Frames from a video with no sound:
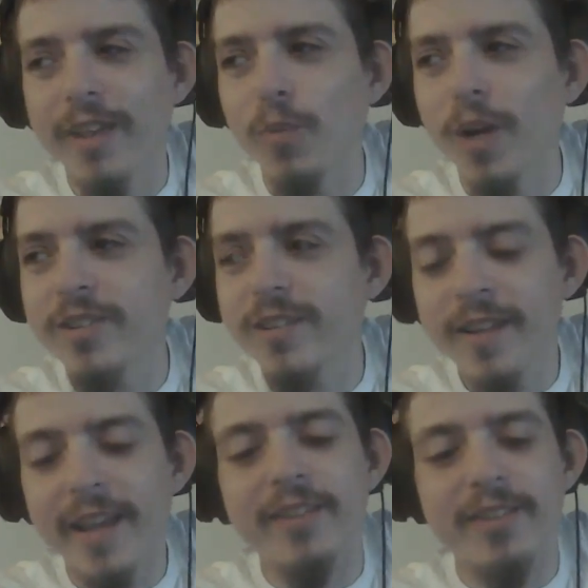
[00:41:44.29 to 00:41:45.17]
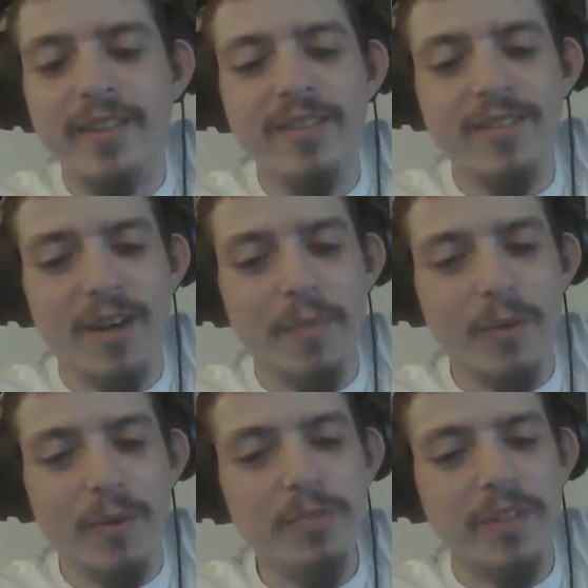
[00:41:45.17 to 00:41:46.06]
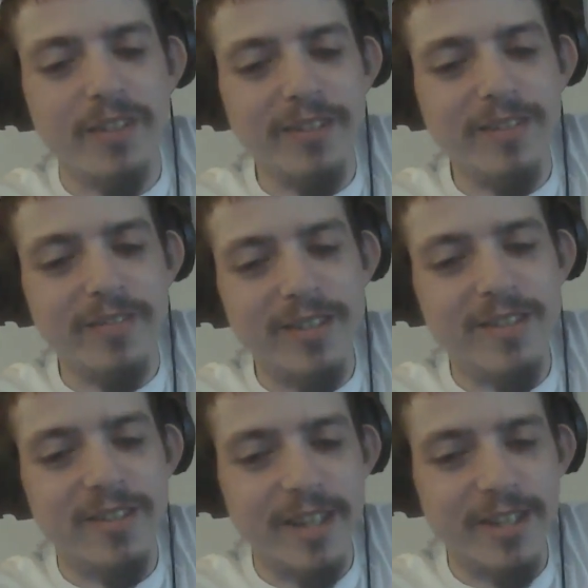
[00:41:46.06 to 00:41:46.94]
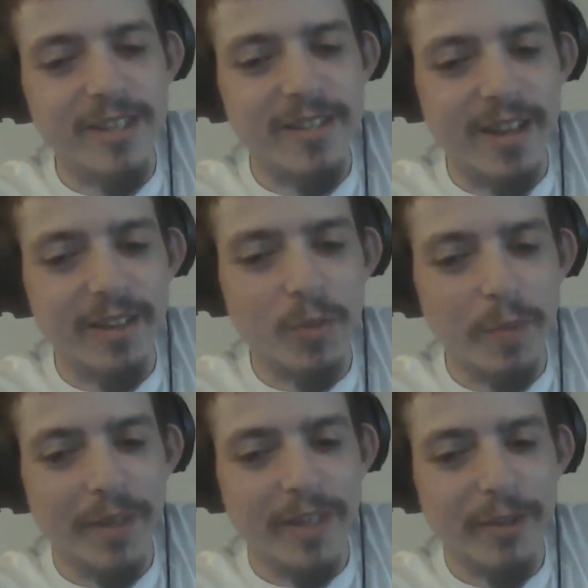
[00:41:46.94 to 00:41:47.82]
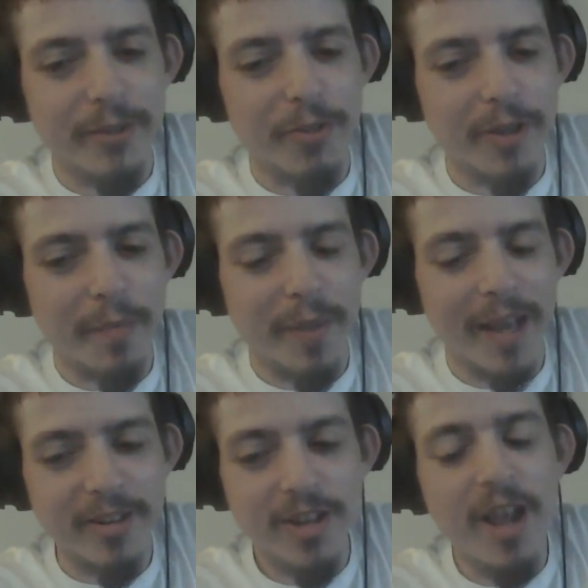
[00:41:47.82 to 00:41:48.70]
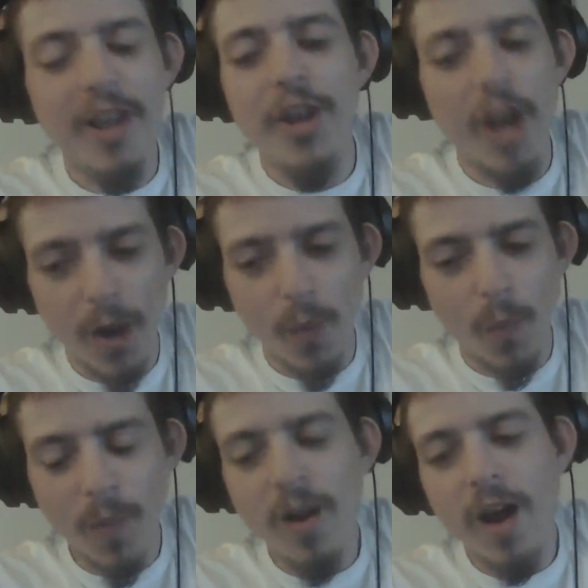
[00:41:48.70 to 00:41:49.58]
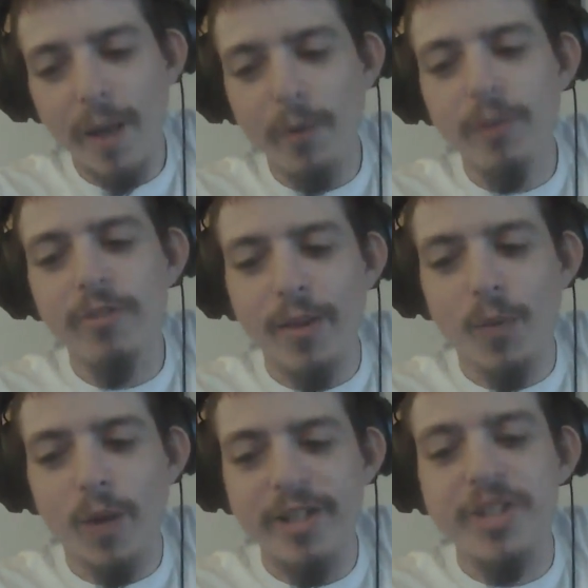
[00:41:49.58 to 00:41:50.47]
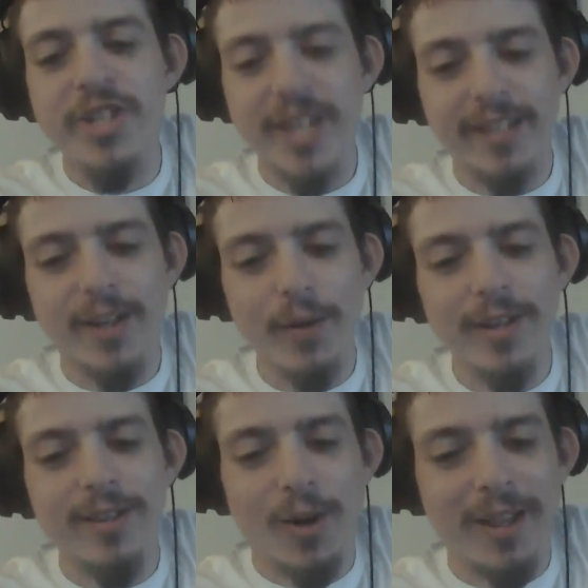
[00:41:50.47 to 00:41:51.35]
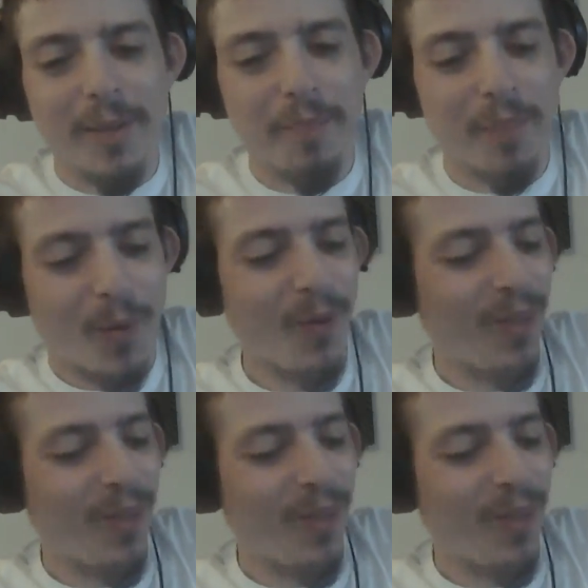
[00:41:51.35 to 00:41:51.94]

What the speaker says: watch his comment was Batista versus AJ Styles would have been a good dream match. No, I would rather watch shit go in the toilet bowl.